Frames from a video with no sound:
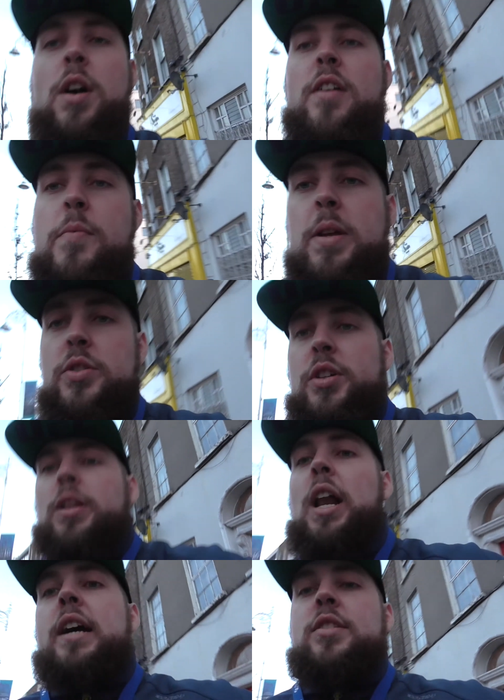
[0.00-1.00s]
what I've been
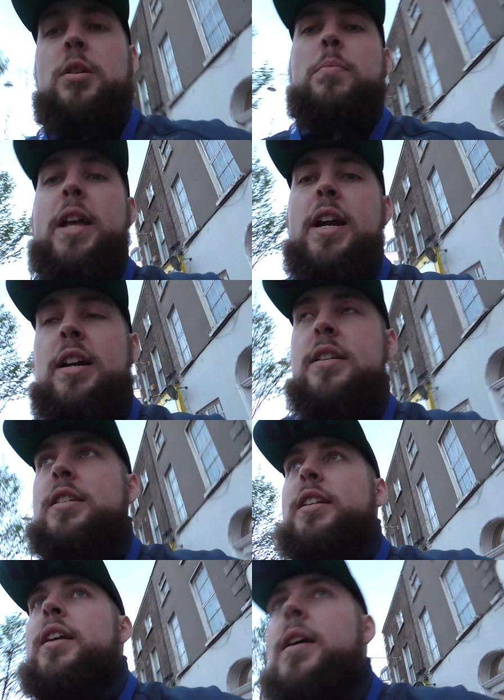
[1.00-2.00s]
through the last couple of
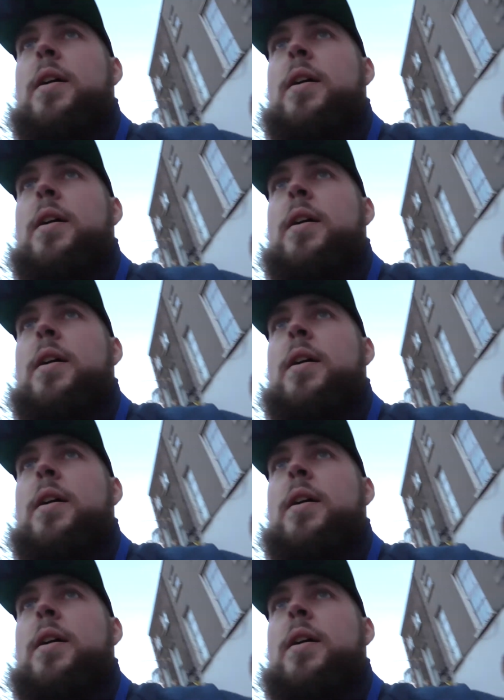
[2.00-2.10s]
years and